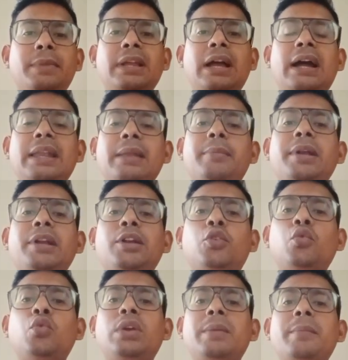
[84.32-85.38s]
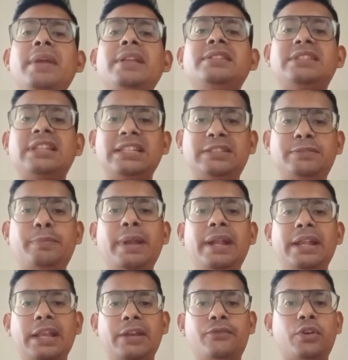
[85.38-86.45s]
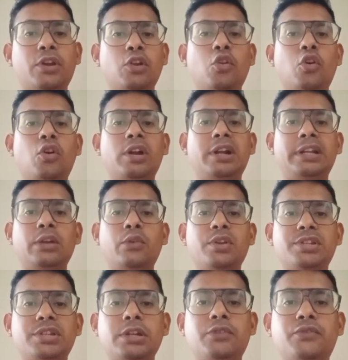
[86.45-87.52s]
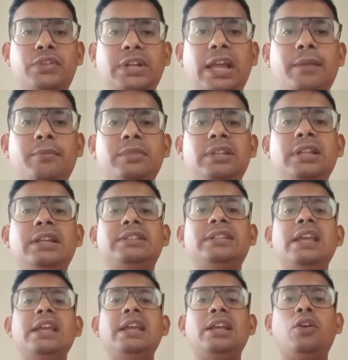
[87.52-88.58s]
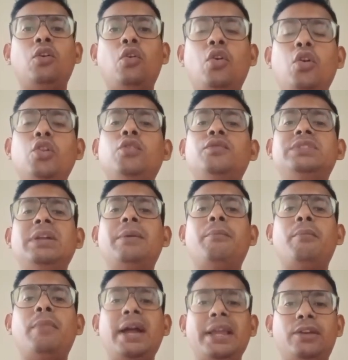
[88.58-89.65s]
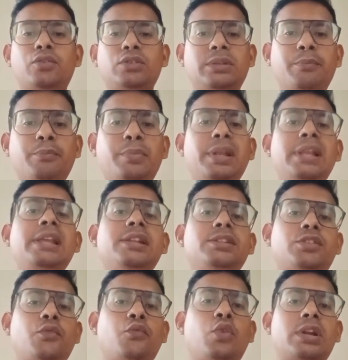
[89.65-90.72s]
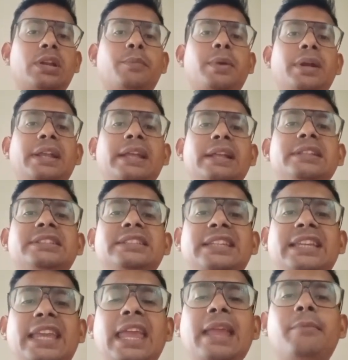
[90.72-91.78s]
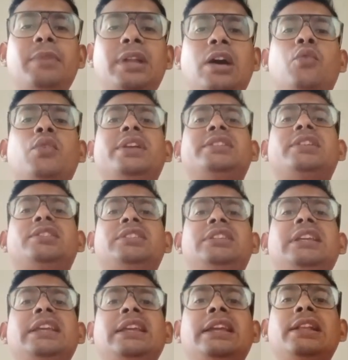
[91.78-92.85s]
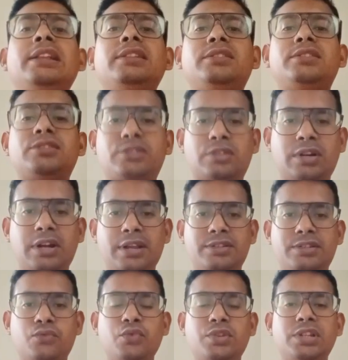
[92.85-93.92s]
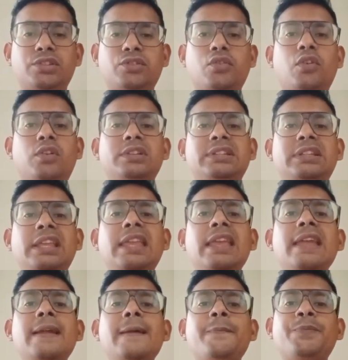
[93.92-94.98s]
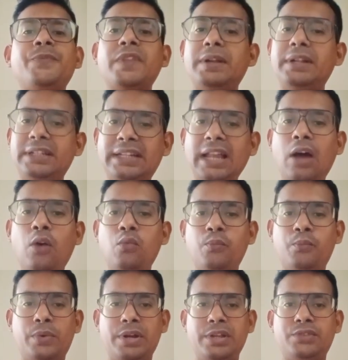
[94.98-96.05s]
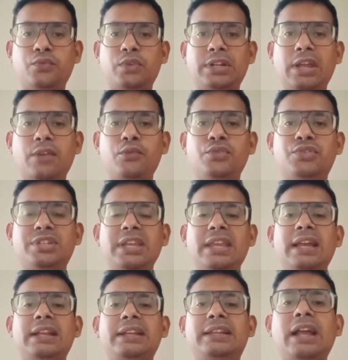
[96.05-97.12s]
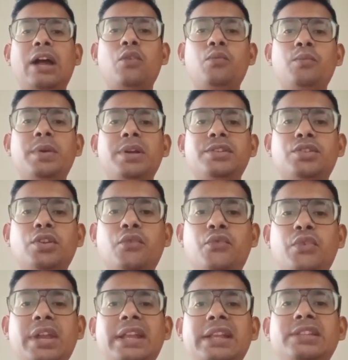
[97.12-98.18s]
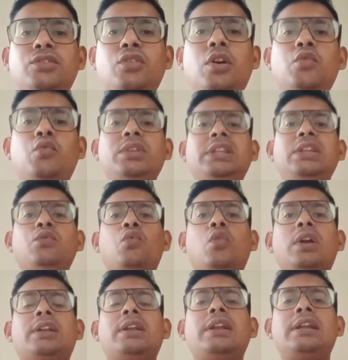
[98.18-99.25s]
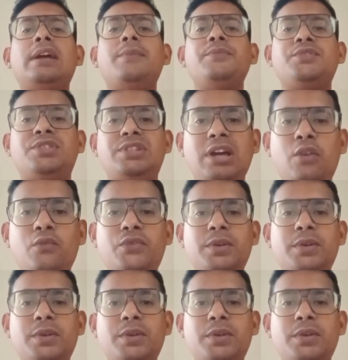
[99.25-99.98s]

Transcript: unable to remain suspended for a longer duration of time. Thus all of the billions of water particles came down as a single thrust, which is called the downburst. What I would say, a downburst of rain is called when the water comes down